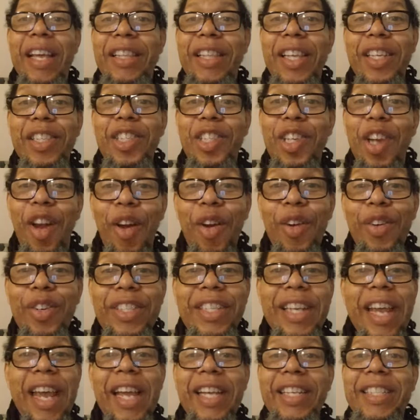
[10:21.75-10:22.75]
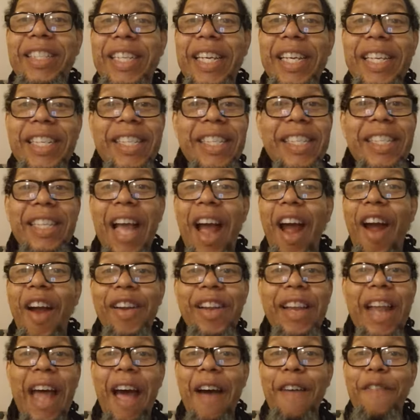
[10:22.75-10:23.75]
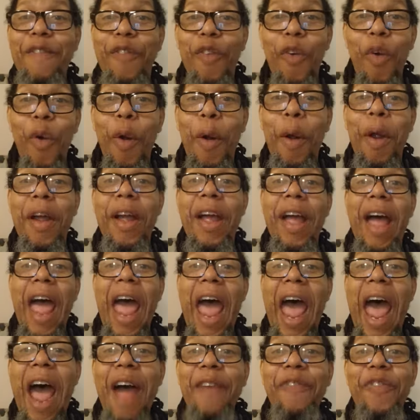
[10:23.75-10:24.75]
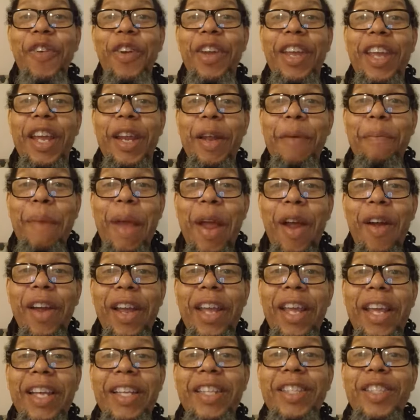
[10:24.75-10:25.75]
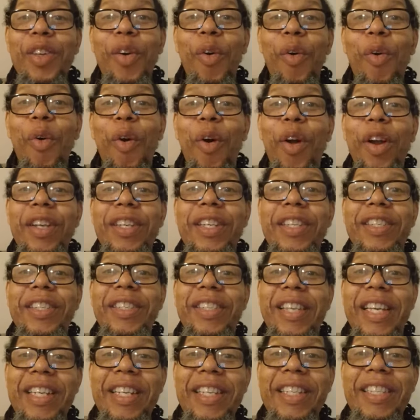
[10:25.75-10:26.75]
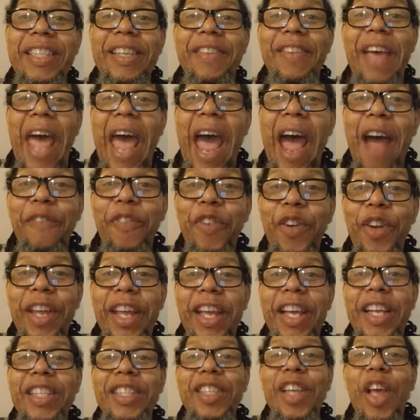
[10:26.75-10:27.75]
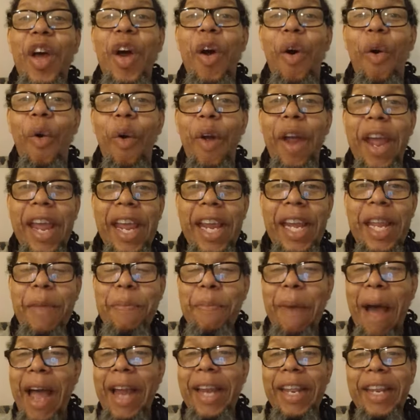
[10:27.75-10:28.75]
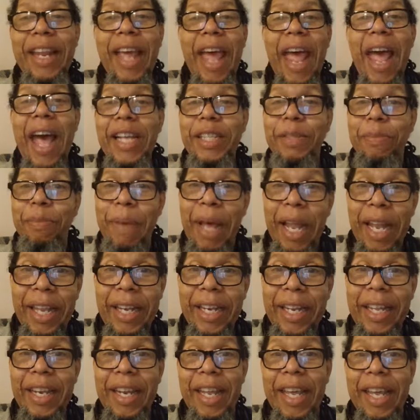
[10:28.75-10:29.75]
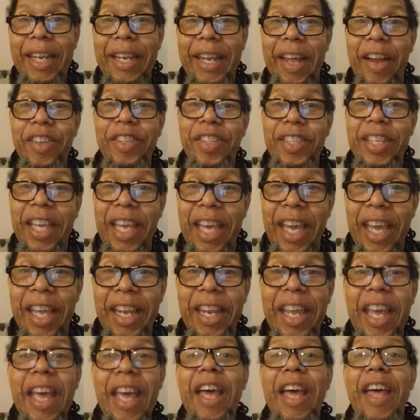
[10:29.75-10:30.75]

The church and Jesus are not for African Americans or descendants of Africans or anybody that has melanin in their skin.